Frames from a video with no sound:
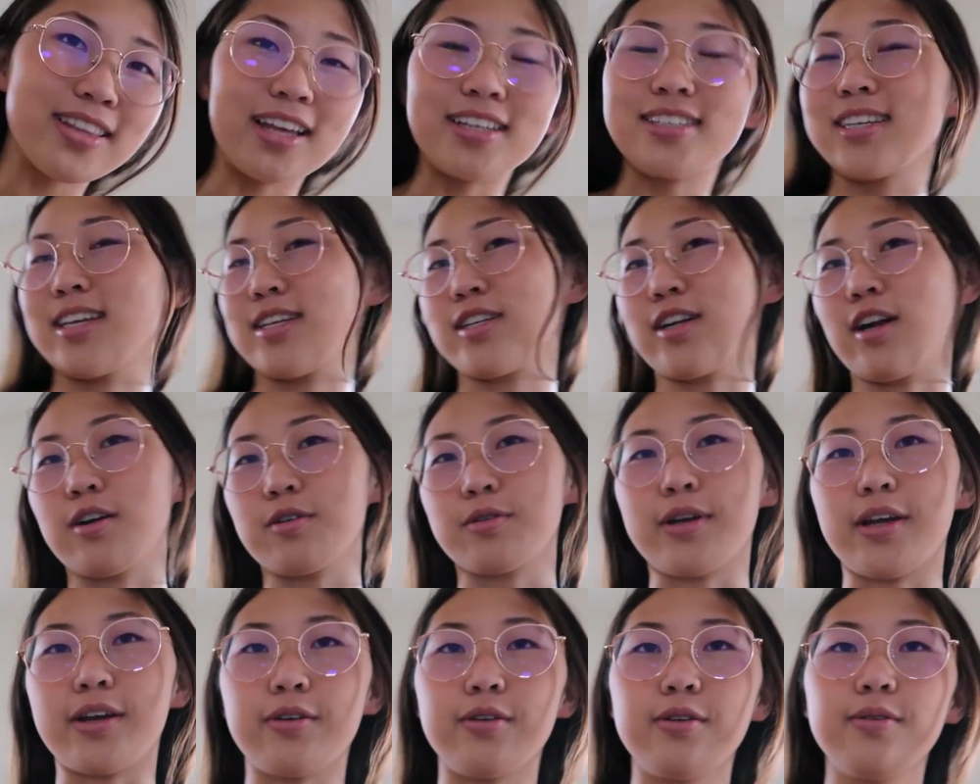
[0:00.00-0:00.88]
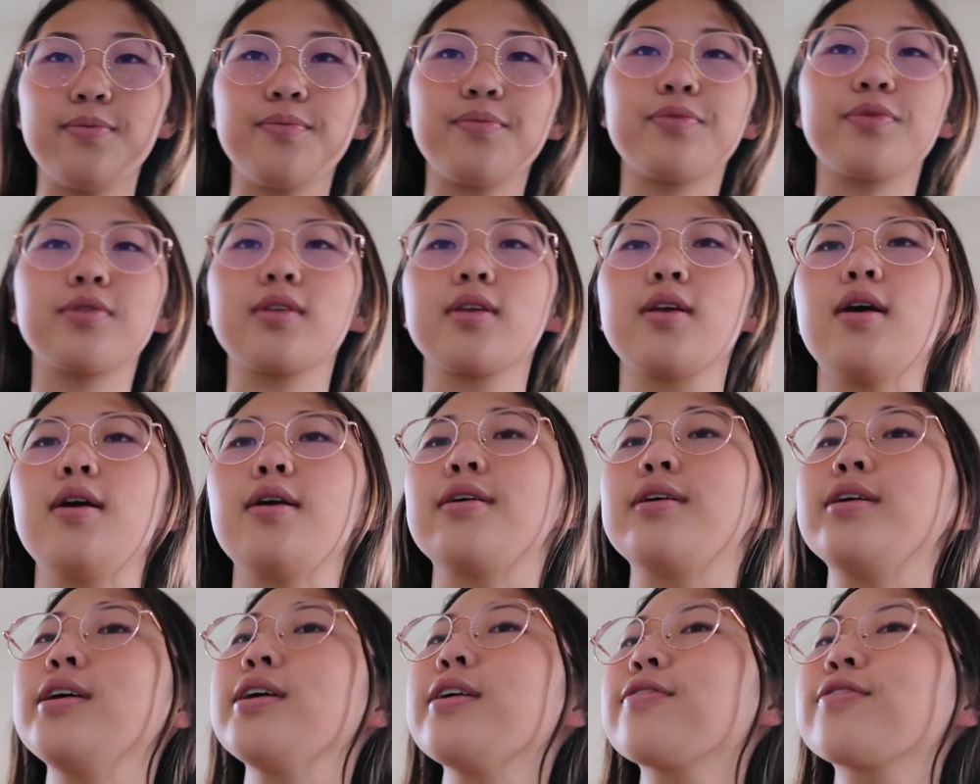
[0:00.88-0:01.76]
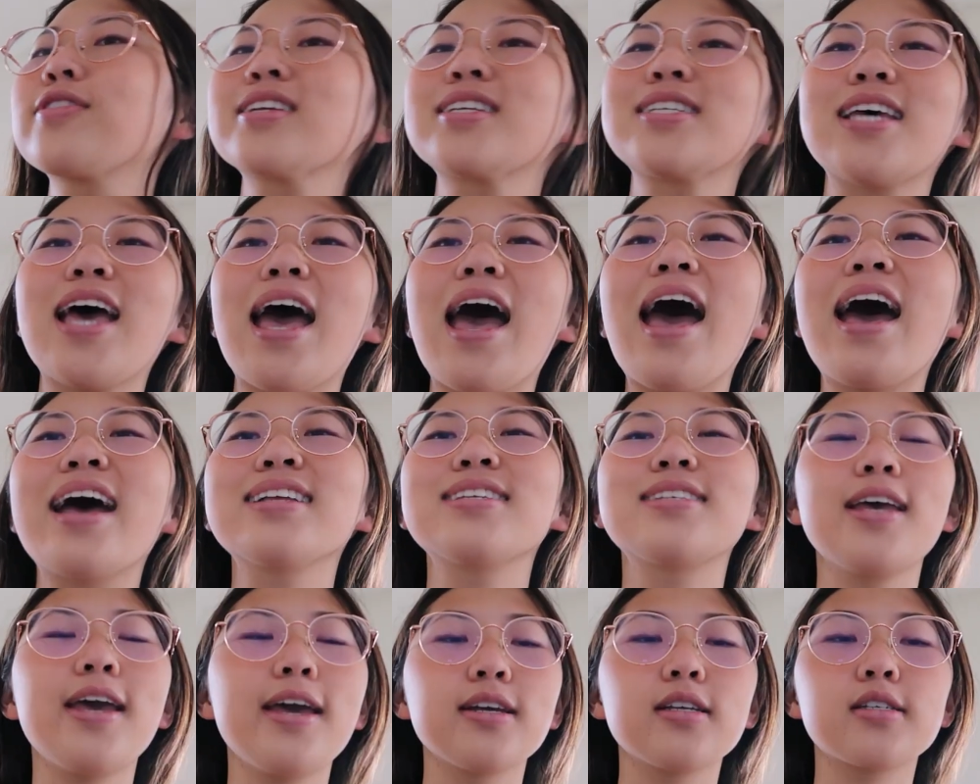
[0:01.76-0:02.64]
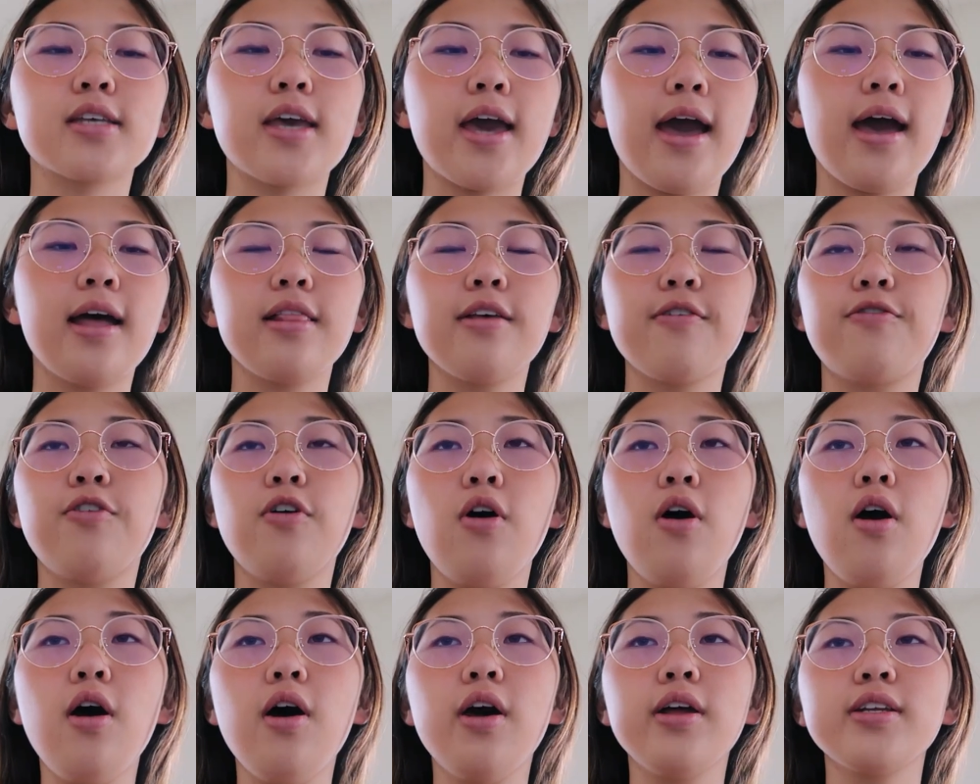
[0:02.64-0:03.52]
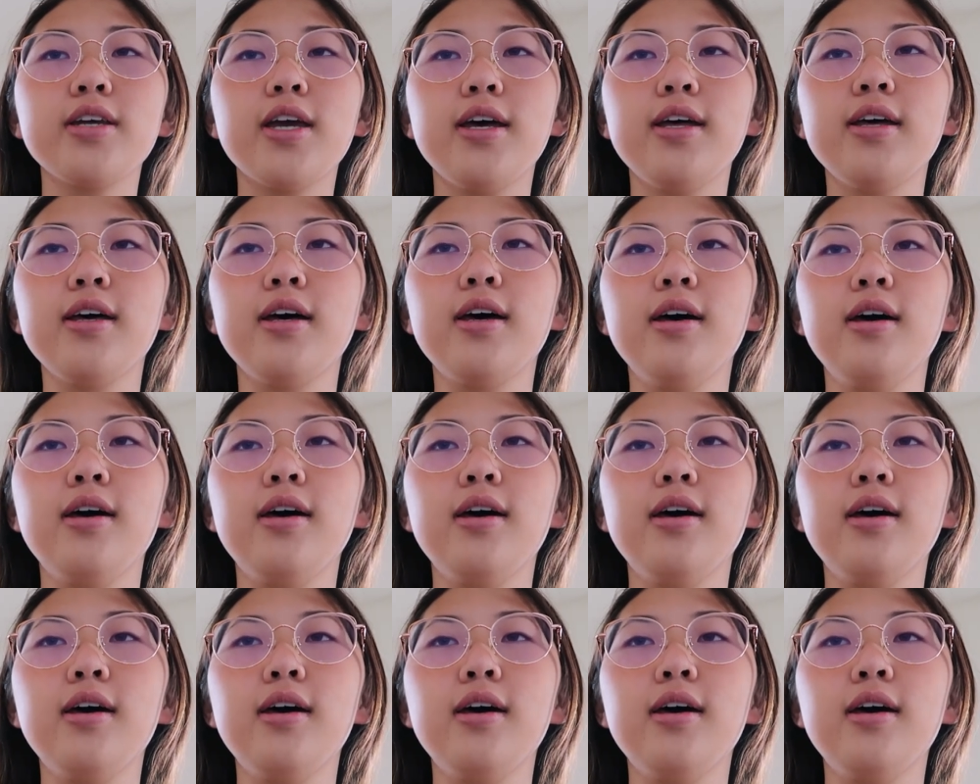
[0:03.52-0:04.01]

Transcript: That's such an awkward angle. If the tide takes California,